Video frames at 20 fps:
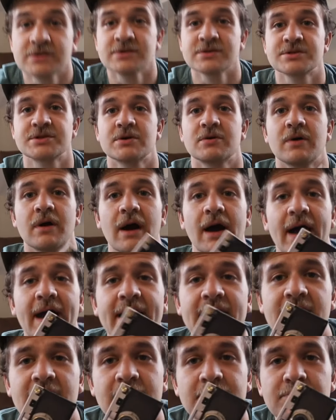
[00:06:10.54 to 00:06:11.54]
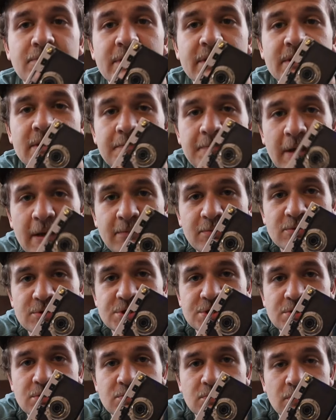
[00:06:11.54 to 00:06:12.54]
So I ended up bringing the paper
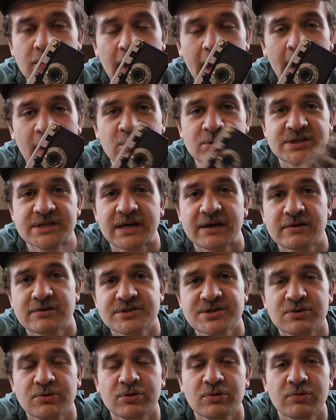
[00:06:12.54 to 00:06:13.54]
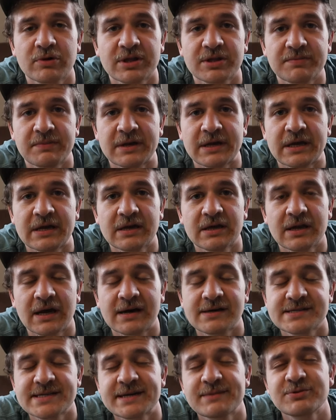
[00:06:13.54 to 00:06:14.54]
shoot out to Arizona with me, and
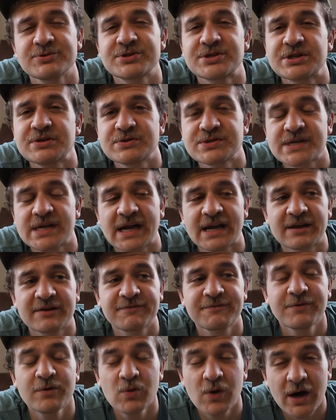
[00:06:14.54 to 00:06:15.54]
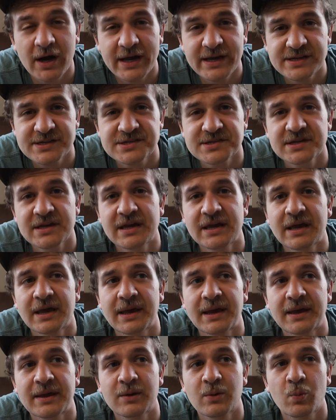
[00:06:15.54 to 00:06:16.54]
I was able to use it on a few hikes
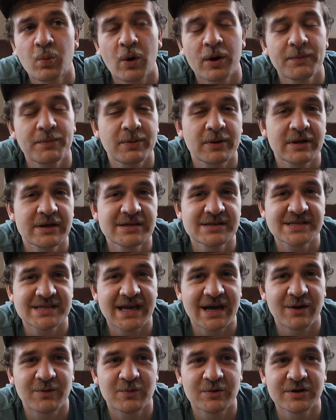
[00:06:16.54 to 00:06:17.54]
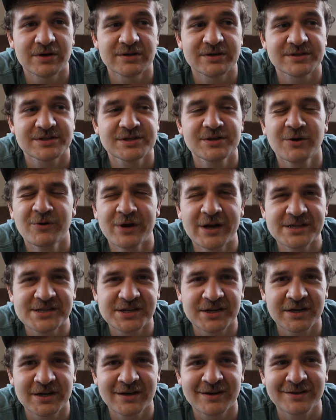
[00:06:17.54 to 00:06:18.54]
in one place that was known
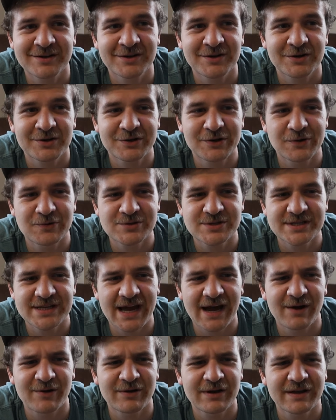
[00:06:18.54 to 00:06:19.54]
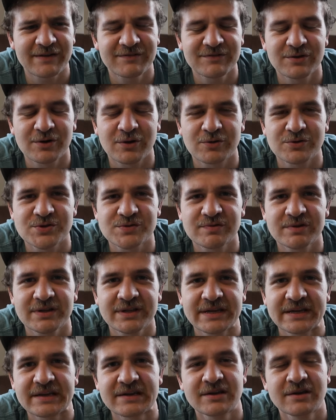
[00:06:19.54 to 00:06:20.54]
as a ghost town, even though it was
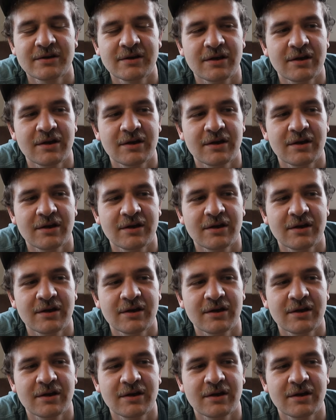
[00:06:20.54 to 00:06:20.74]
really